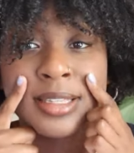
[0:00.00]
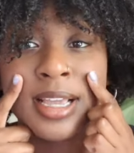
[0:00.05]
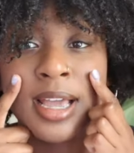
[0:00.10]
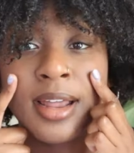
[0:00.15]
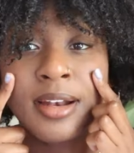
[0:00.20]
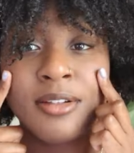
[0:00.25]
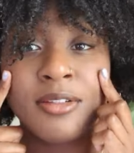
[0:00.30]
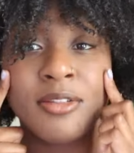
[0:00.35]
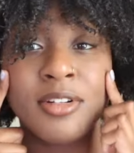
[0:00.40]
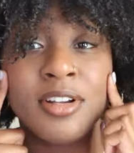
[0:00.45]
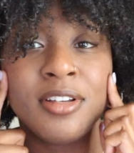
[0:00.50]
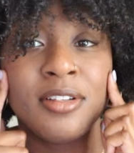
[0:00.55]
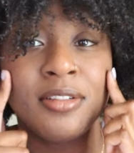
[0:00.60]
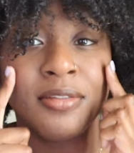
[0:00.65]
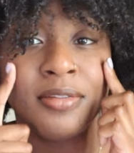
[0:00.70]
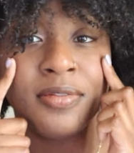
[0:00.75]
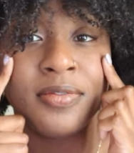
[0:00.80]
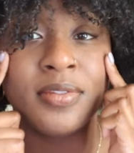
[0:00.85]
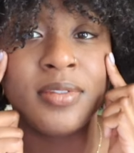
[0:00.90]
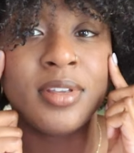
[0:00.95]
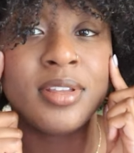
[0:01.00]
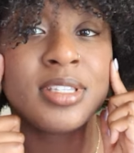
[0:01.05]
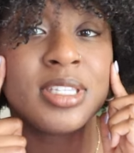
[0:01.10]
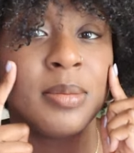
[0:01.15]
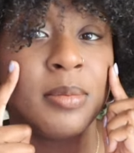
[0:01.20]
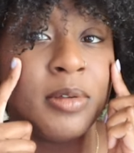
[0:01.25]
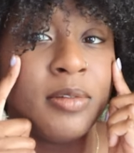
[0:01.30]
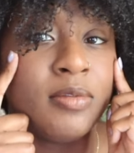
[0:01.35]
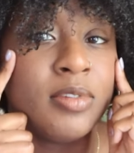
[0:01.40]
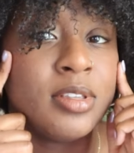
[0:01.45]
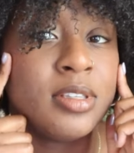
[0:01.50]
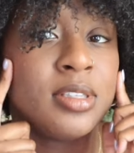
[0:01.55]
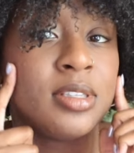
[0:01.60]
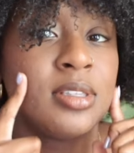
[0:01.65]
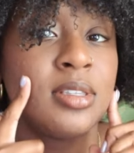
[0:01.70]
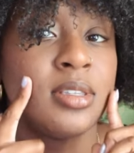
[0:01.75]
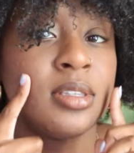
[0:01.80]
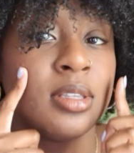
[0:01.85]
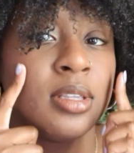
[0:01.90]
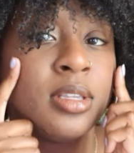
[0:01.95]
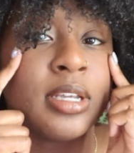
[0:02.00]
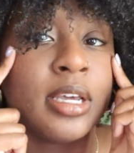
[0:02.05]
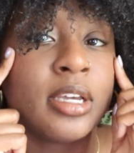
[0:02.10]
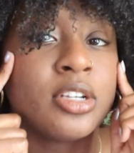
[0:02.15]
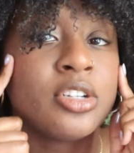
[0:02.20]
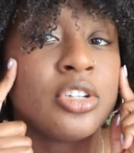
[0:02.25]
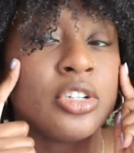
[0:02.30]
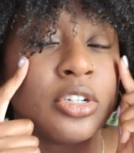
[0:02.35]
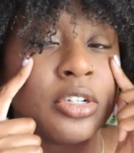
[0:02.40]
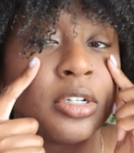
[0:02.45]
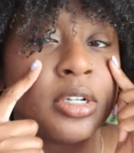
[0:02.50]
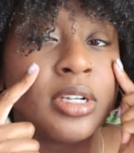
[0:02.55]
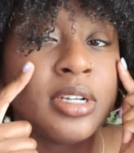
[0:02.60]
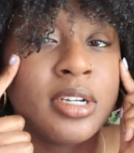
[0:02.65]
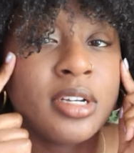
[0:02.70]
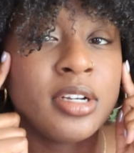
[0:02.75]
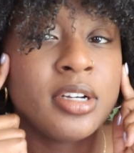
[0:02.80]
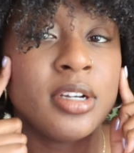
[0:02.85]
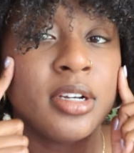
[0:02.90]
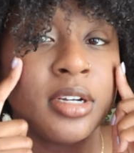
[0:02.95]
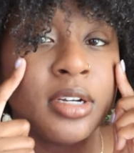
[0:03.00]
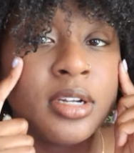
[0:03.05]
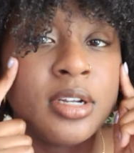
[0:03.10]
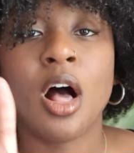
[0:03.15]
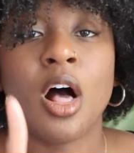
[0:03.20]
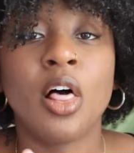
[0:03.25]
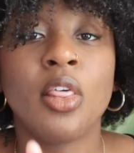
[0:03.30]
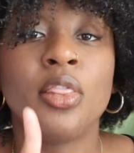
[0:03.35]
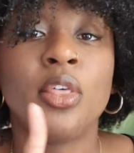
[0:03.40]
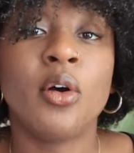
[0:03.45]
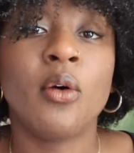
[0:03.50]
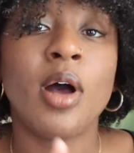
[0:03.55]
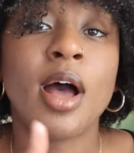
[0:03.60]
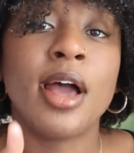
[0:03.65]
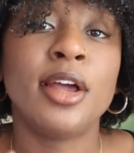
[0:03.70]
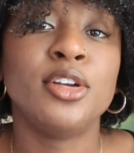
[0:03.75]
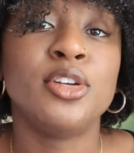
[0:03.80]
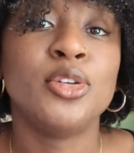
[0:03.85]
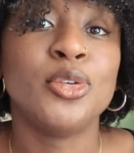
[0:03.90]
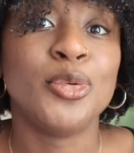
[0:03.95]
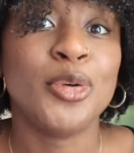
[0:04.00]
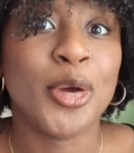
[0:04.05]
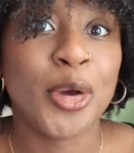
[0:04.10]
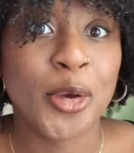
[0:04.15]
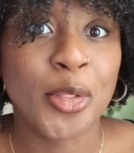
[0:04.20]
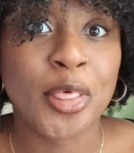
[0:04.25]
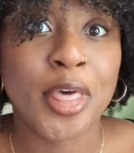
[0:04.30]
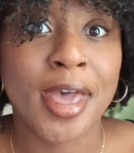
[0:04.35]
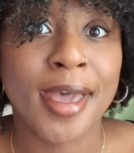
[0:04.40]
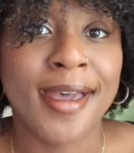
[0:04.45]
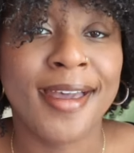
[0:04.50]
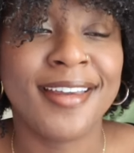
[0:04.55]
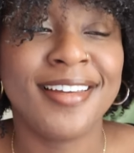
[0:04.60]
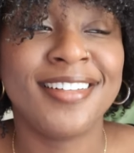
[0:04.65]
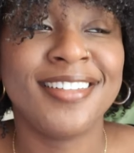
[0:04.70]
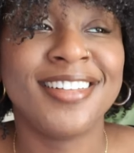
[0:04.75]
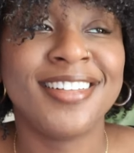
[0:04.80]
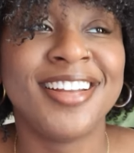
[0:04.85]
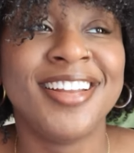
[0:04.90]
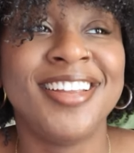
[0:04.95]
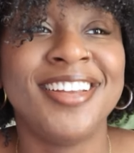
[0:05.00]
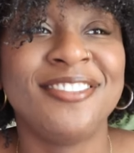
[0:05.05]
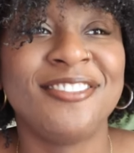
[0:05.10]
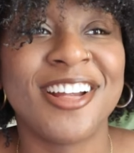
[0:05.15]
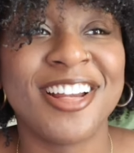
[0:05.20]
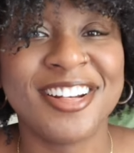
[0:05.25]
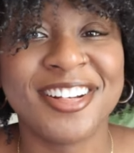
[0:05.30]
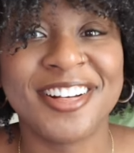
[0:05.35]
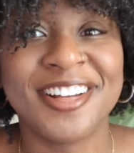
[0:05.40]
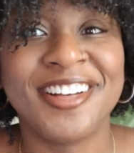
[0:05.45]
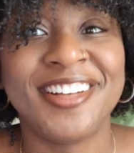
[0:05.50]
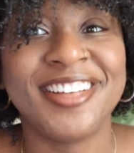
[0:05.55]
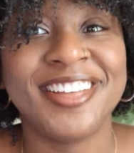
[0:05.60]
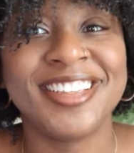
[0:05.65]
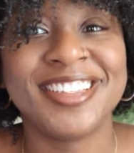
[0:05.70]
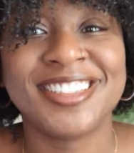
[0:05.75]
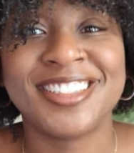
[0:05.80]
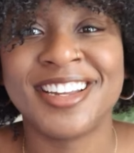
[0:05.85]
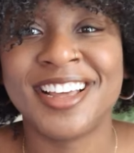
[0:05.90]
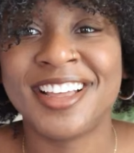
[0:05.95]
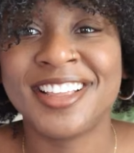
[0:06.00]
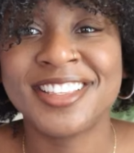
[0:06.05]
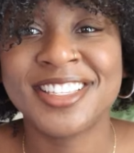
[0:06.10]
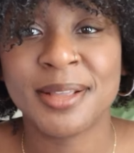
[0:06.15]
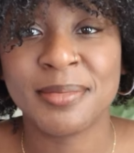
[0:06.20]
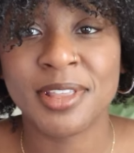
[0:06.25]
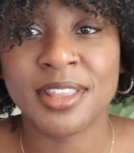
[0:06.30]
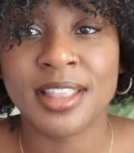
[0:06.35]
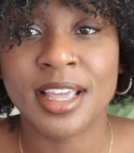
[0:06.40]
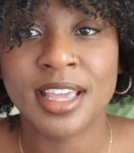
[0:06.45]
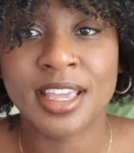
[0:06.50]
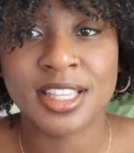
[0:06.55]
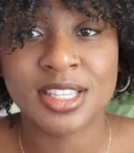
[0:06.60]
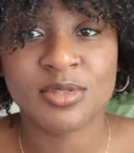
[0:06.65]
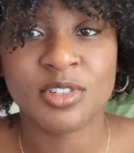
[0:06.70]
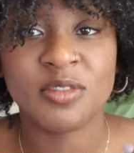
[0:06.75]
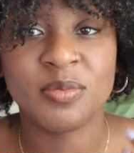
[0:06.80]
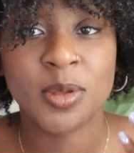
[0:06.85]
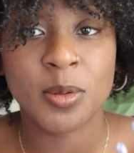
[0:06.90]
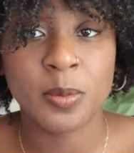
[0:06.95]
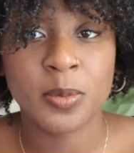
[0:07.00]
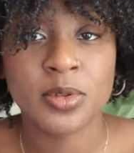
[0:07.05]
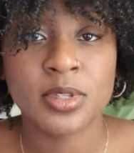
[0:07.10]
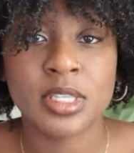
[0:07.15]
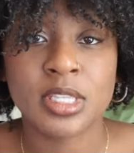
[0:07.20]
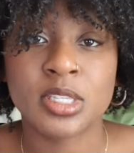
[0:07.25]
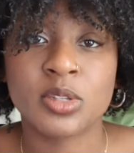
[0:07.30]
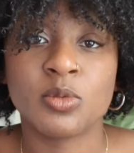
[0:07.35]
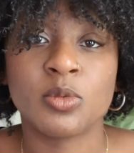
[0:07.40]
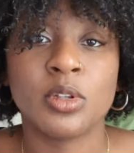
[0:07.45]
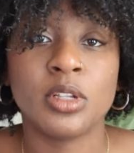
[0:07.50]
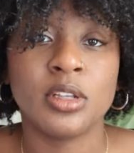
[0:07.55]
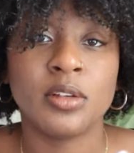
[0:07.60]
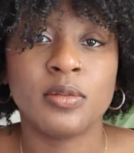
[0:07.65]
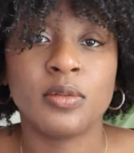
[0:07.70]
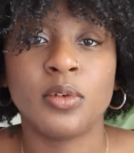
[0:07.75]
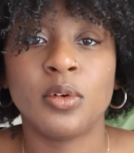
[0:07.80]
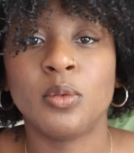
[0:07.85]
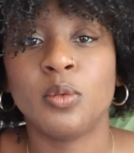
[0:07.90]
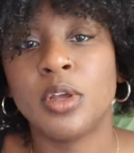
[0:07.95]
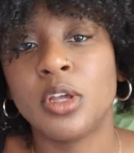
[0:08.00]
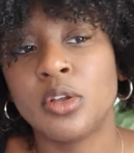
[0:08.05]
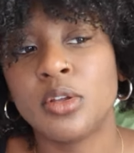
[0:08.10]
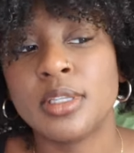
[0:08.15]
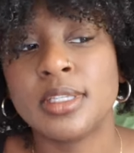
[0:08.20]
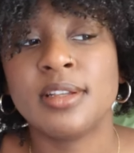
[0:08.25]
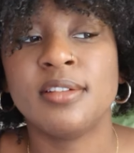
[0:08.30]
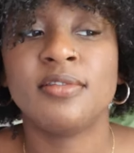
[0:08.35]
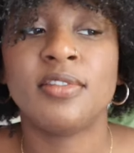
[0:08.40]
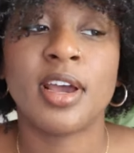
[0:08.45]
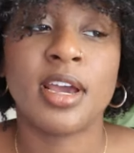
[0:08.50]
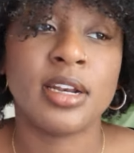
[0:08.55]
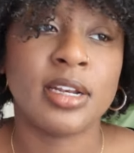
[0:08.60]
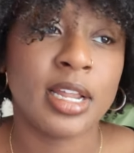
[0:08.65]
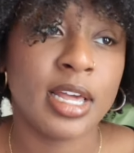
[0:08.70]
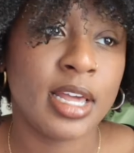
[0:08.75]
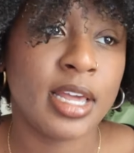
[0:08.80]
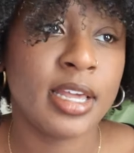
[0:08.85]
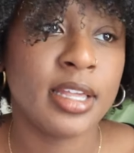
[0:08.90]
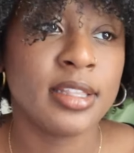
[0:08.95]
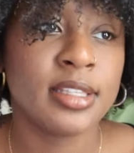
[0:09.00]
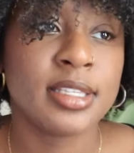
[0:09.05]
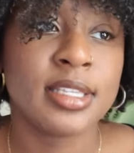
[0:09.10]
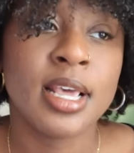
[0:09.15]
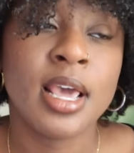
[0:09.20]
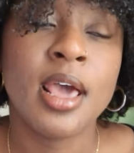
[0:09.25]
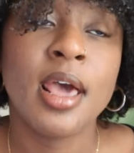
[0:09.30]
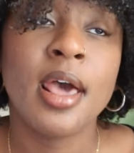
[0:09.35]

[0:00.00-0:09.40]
gotten rid of some of this texture here. Although I do know that retinol is not something that gets rid of pimples. It's really for wrinkles and fine lines,